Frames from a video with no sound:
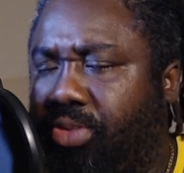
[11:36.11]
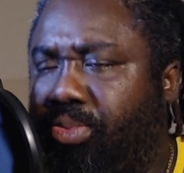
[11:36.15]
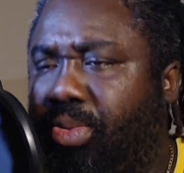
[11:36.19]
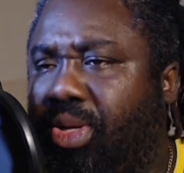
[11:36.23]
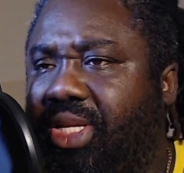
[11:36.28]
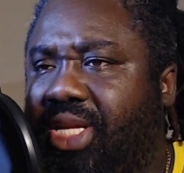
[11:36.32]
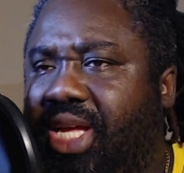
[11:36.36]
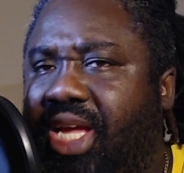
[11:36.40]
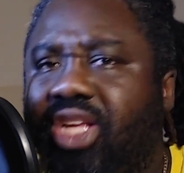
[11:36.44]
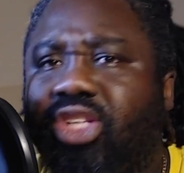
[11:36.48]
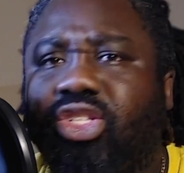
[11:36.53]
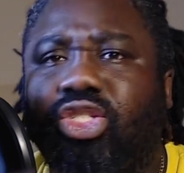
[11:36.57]
But
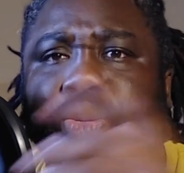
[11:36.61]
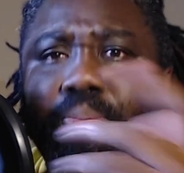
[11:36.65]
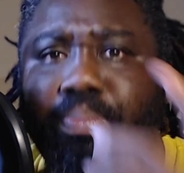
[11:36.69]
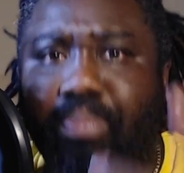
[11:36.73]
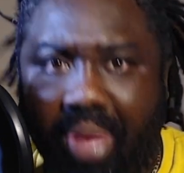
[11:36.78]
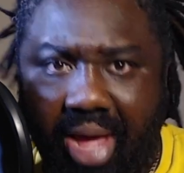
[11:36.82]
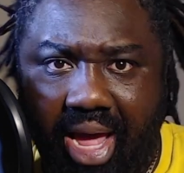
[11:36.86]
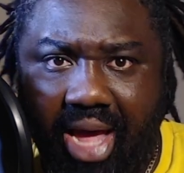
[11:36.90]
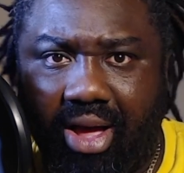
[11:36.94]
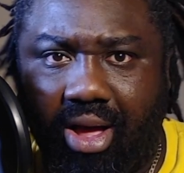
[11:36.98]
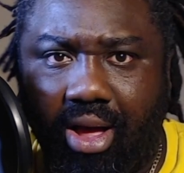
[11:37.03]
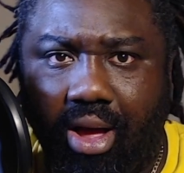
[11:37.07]
in
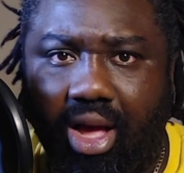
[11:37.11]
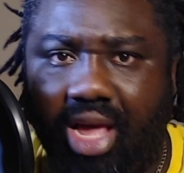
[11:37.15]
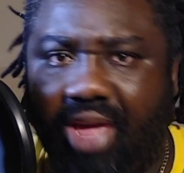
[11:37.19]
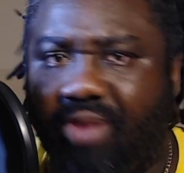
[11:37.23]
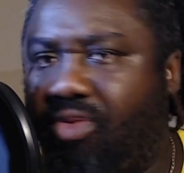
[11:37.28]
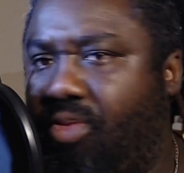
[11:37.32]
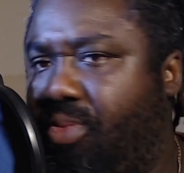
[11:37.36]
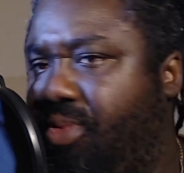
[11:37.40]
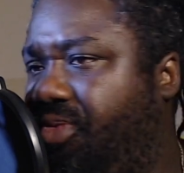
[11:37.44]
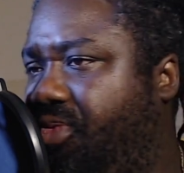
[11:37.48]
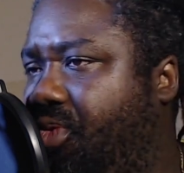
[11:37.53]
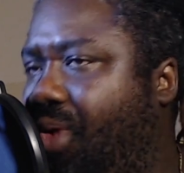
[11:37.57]
Jamaica,
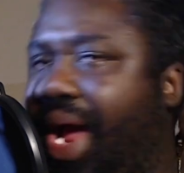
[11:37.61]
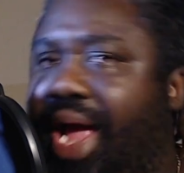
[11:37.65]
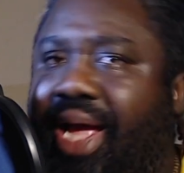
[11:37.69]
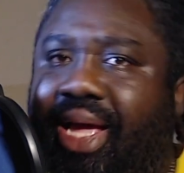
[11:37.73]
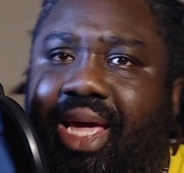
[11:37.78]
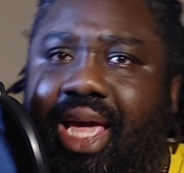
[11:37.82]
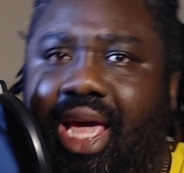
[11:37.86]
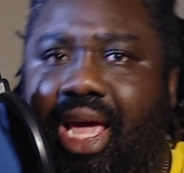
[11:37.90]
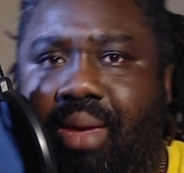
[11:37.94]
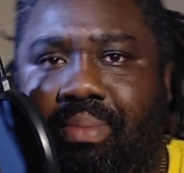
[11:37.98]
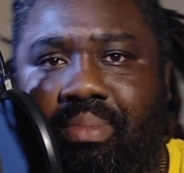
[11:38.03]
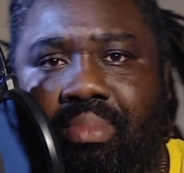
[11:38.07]
even before I
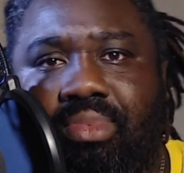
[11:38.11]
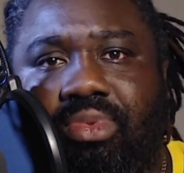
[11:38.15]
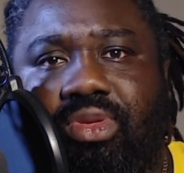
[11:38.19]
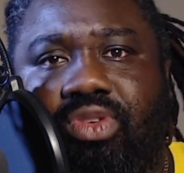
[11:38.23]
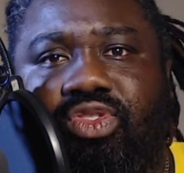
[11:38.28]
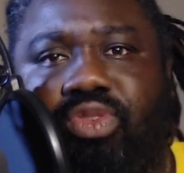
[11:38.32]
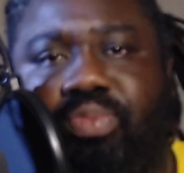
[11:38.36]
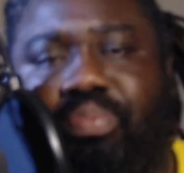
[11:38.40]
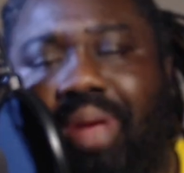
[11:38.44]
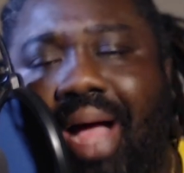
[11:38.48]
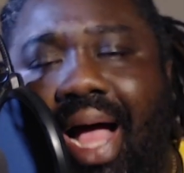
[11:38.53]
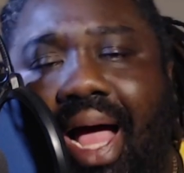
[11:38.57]
came to
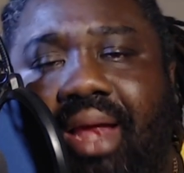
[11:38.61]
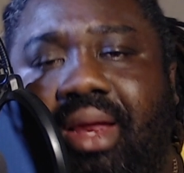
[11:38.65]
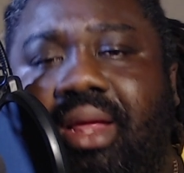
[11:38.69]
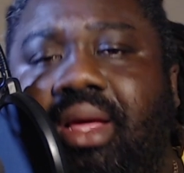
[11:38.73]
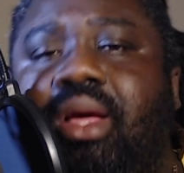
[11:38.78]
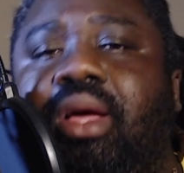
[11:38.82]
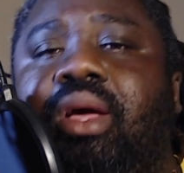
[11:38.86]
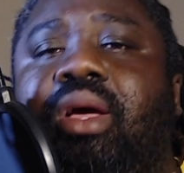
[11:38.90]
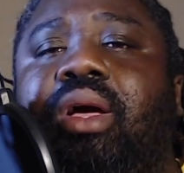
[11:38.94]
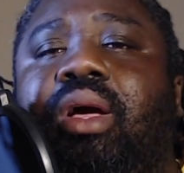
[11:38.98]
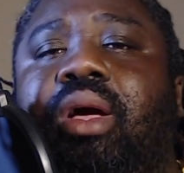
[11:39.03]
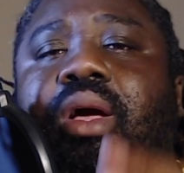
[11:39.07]
Japan,
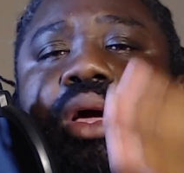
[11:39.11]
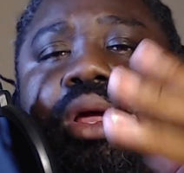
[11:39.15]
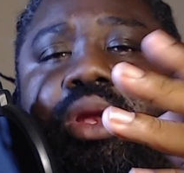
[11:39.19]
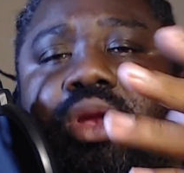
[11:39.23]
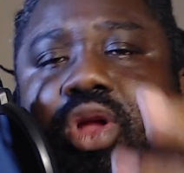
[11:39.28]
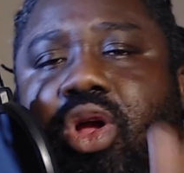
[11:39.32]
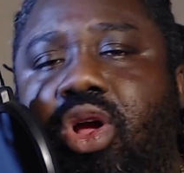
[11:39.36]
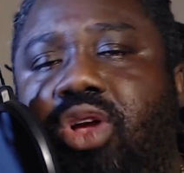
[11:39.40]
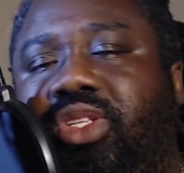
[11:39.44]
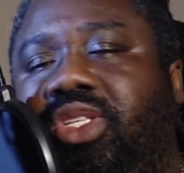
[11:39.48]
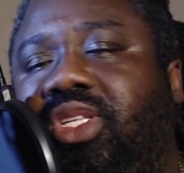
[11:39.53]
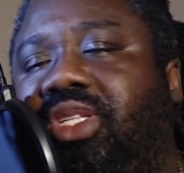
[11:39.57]

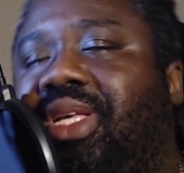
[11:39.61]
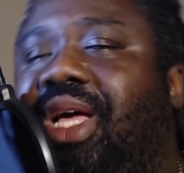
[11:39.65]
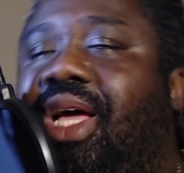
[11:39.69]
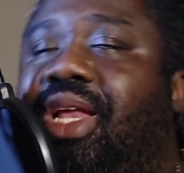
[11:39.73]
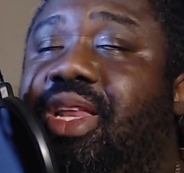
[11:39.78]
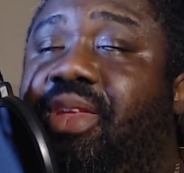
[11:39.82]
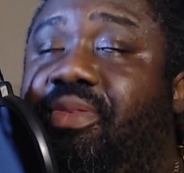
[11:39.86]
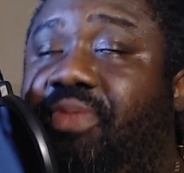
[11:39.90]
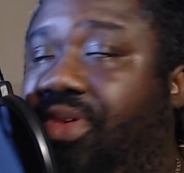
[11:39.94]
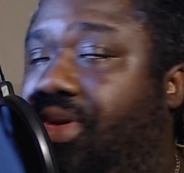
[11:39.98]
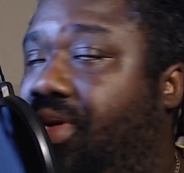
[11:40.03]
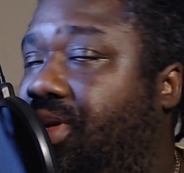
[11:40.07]
nurses had
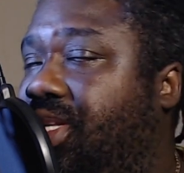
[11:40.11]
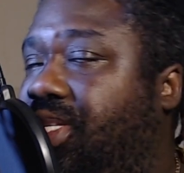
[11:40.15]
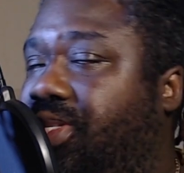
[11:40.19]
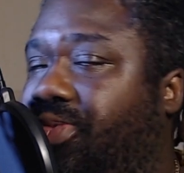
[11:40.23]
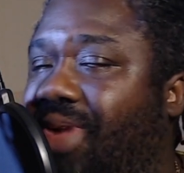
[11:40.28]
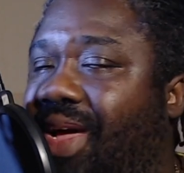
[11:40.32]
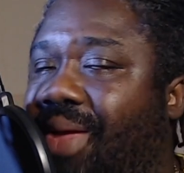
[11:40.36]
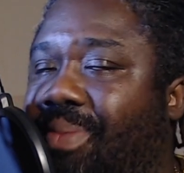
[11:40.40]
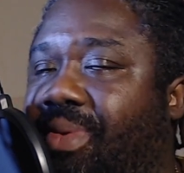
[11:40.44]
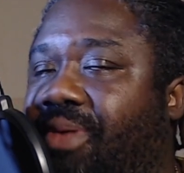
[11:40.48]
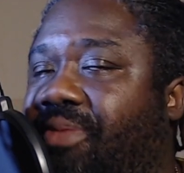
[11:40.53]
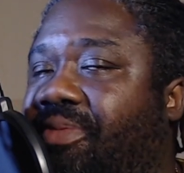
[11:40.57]
difficulties
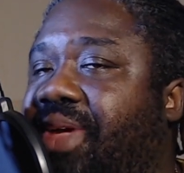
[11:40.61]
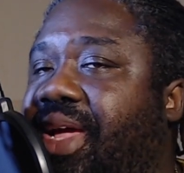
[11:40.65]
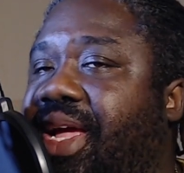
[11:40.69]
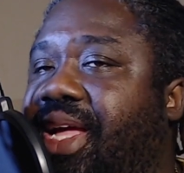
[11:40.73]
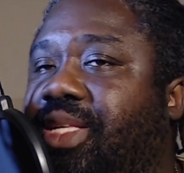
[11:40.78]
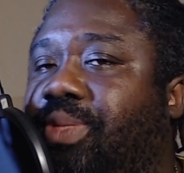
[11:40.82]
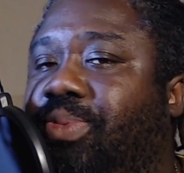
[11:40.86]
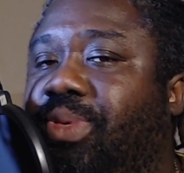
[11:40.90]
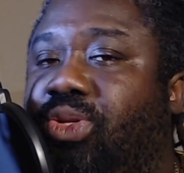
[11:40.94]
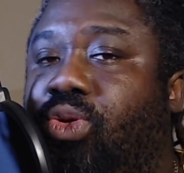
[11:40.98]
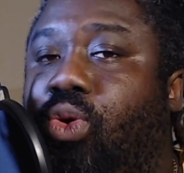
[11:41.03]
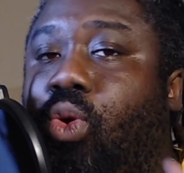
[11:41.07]
finding my
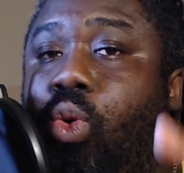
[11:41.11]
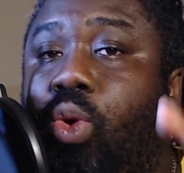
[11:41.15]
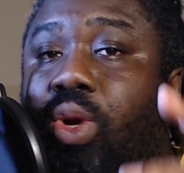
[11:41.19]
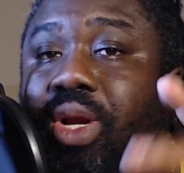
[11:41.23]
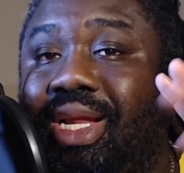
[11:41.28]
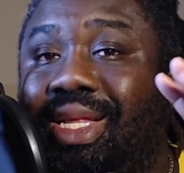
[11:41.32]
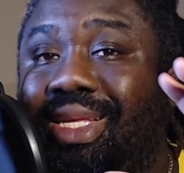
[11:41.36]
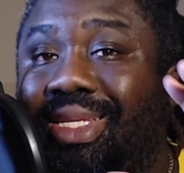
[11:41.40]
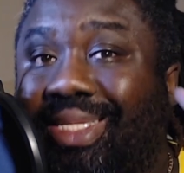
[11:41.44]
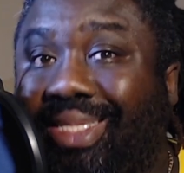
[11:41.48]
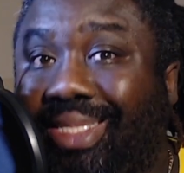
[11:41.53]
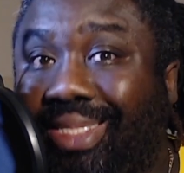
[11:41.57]
veins, but only
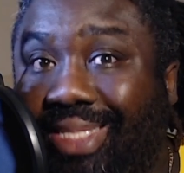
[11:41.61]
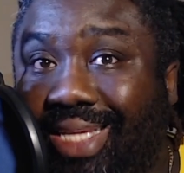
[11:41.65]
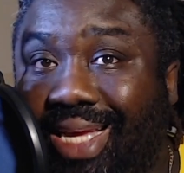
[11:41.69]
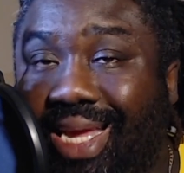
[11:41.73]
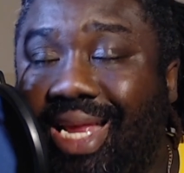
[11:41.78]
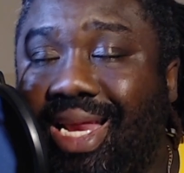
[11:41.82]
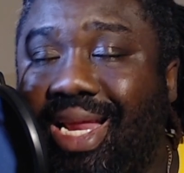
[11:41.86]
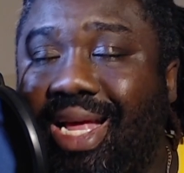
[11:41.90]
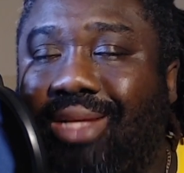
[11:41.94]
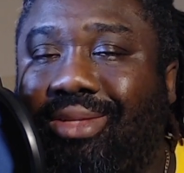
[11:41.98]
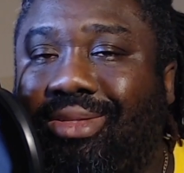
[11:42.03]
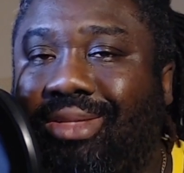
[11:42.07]
the
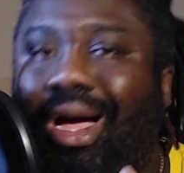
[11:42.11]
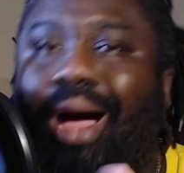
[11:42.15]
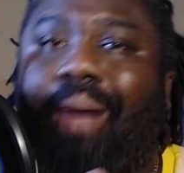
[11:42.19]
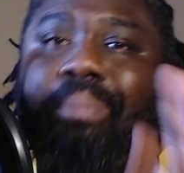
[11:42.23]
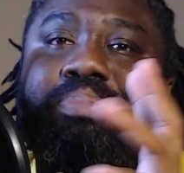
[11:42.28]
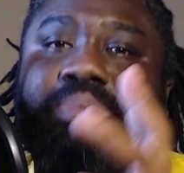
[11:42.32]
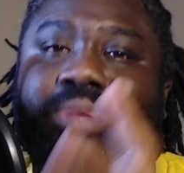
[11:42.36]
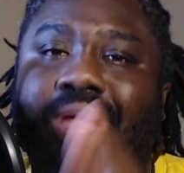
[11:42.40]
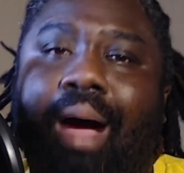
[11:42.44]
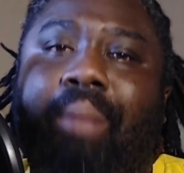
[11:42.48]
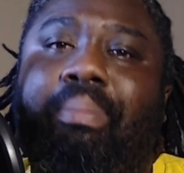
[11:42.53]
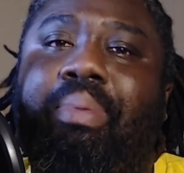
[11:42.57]
senior top
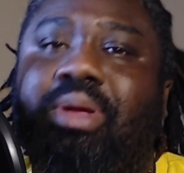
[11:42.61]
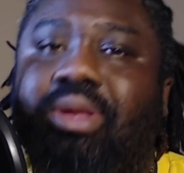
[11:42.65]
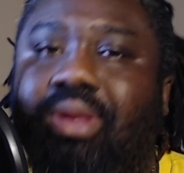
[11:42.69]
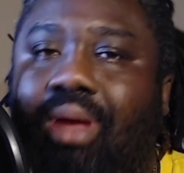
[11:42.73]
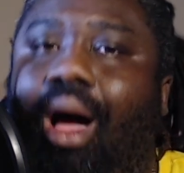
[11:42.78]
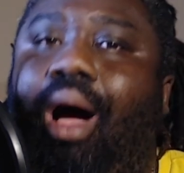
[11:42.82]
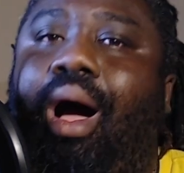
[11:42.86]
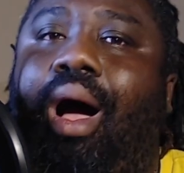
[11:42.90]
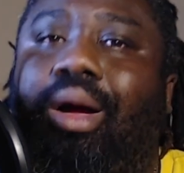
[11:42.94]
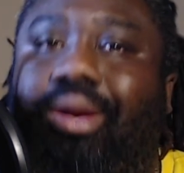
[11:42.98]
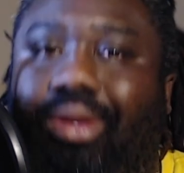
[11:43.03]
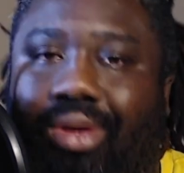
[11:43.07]
of
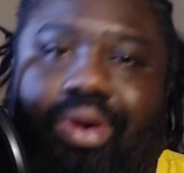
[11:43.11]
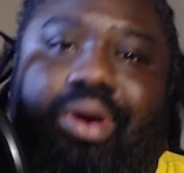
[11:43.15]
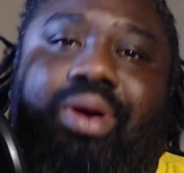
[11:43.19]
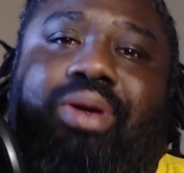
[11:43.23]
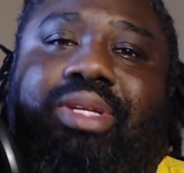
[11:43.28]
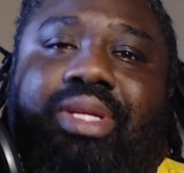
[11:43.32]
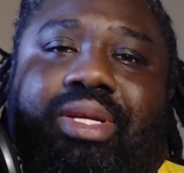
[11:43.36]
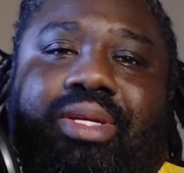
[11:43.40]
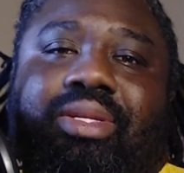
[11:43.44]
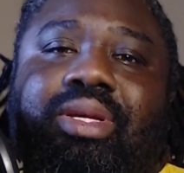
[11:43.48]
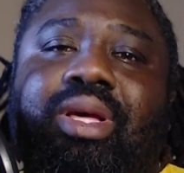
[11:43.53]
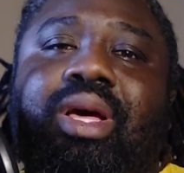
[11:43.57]
dog
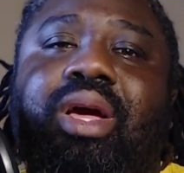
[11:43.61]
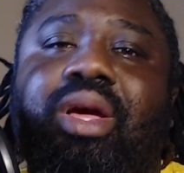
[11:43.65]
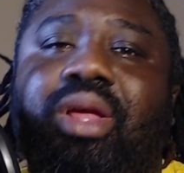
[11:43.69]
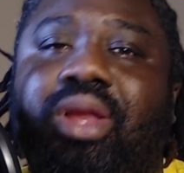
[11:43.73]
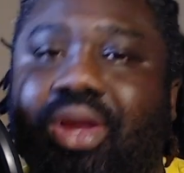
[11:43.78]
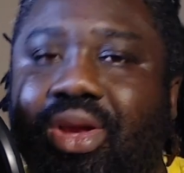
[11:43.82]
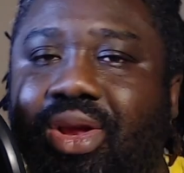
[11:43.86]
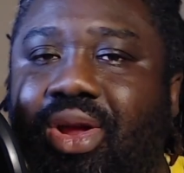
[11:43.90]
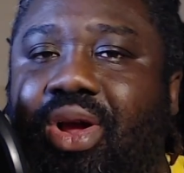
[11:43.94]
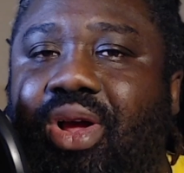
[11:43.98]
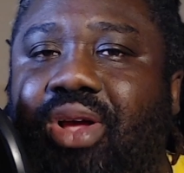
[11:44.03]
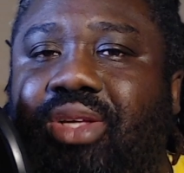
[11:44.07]
nurses, the
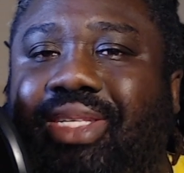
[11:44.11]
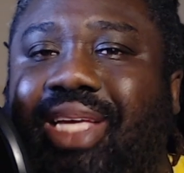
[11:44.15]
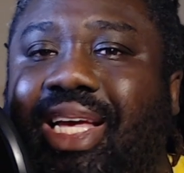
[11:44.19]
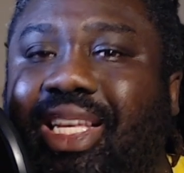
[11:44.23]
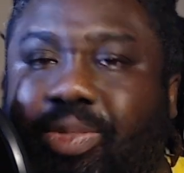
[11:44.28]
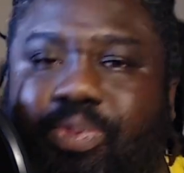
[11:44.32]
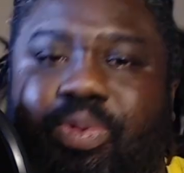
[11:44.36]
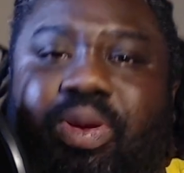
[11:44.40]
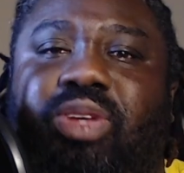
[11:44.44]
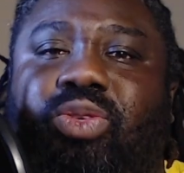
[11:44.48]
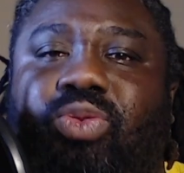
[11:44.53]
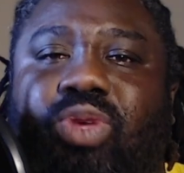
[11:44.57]
nurse,
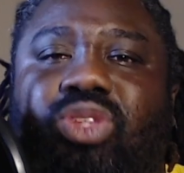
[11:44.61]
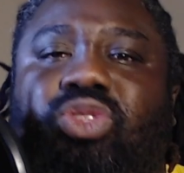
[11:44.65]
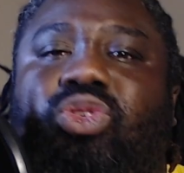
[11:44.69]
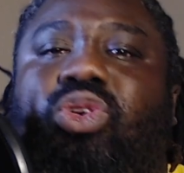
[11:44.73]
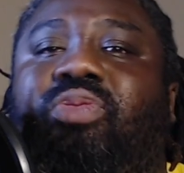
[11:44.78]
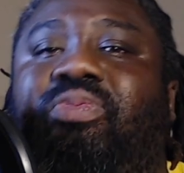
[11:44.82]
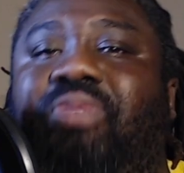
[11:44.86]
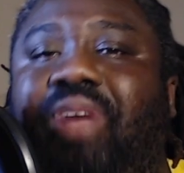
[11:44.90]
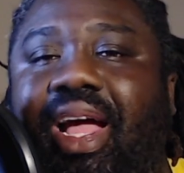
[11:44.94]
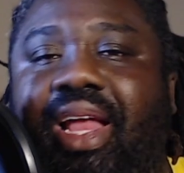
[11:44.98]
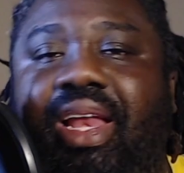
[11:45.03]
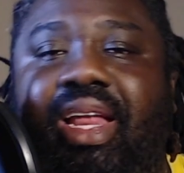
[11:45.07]
experienced ones could
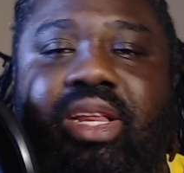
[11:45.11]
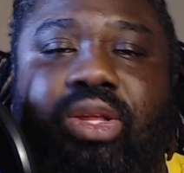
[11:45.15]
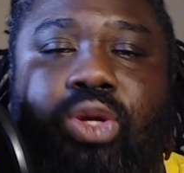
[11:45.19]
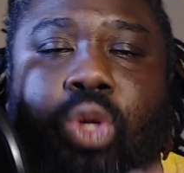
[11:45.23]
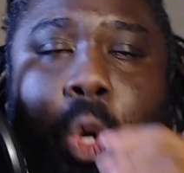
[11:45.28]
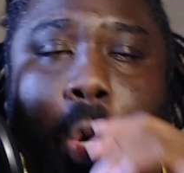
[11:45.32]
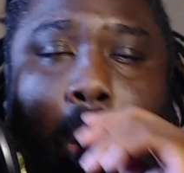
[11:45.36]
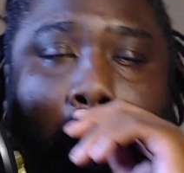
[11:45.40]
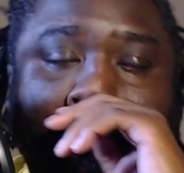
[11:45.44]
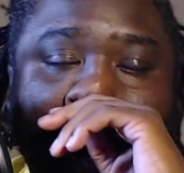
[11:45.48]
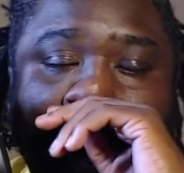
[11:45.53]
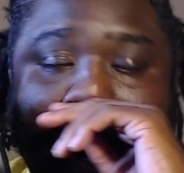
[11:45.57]
find it.
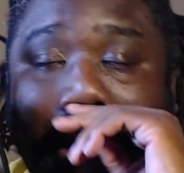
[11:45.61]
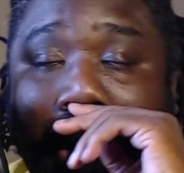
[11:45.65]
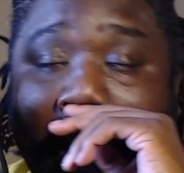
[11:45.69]
Cool.